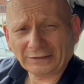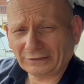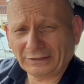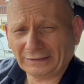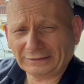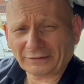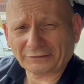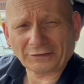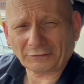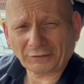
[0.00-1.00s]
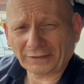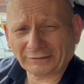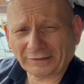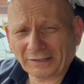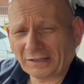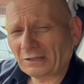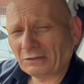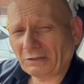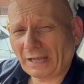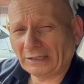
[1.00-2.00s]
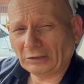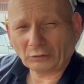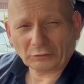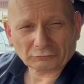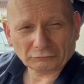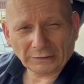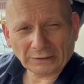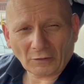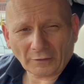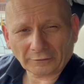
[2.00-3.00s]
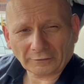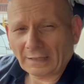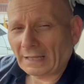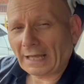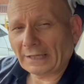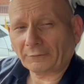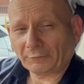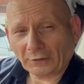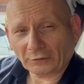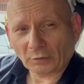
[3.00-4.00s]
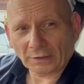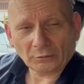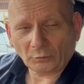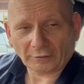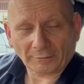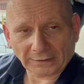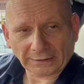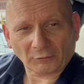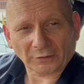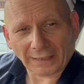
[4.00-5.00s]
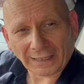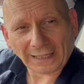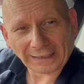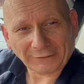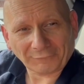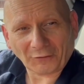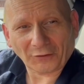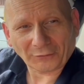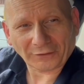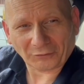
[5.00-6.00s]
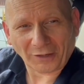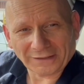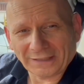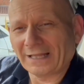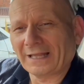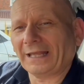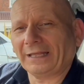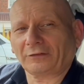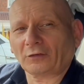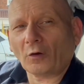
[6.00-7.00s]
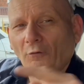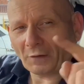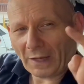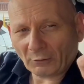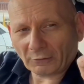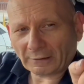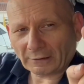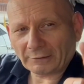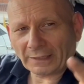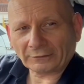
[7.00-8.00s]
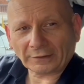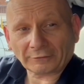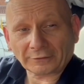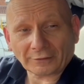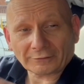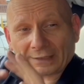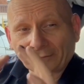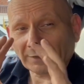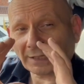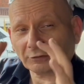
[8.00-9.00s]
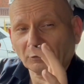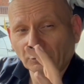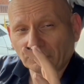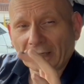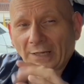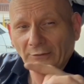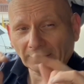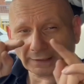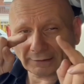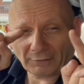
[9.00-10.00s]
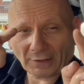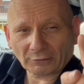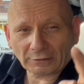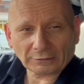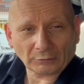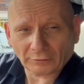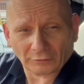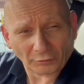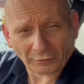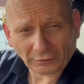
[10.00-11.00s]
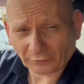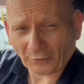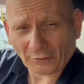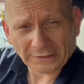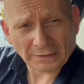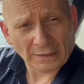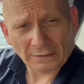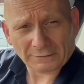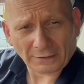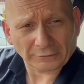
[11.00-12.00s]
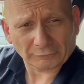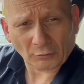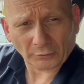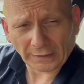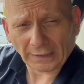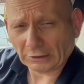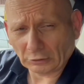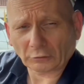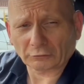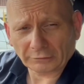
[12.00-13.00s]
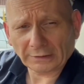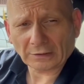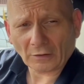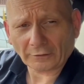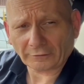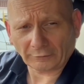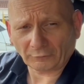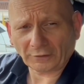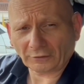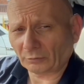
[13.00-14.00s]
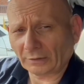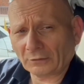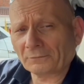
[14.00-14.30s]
it doesn't affect it, and it looks really nice. And the first one, which I'm going to give one of the lucky followers one, it's got a velcro around it, so it doesn't have the actual shroud, they velcroed it, which also looks fine. Nothing wrong with it. It looks really nice, it fits well,